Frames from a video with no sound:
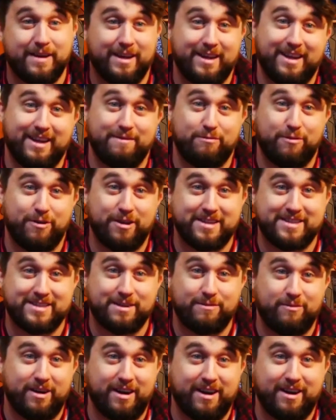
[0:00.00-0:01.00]
things that we've already
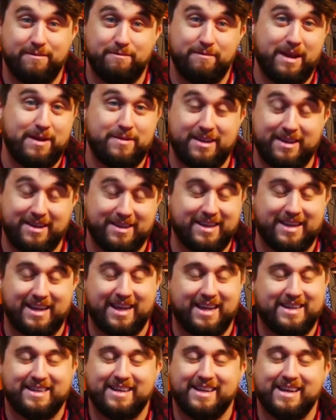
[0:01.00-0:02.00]
covered in this video, there's a
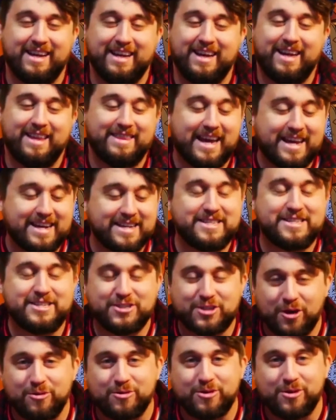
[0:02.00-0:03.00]
few stylistic
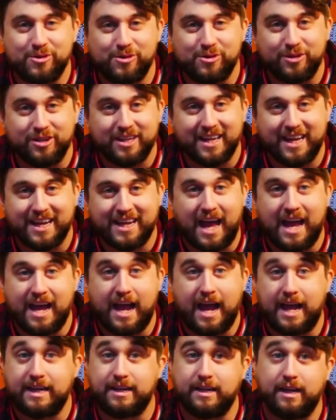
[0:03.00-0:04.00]
choices that Derek's done
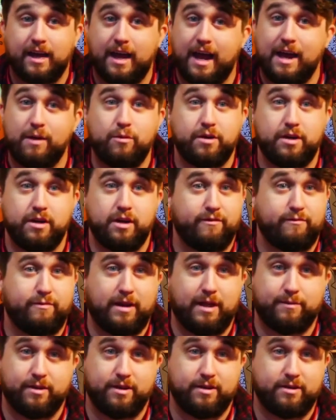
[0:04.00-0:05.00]
that I kind of mentioned in the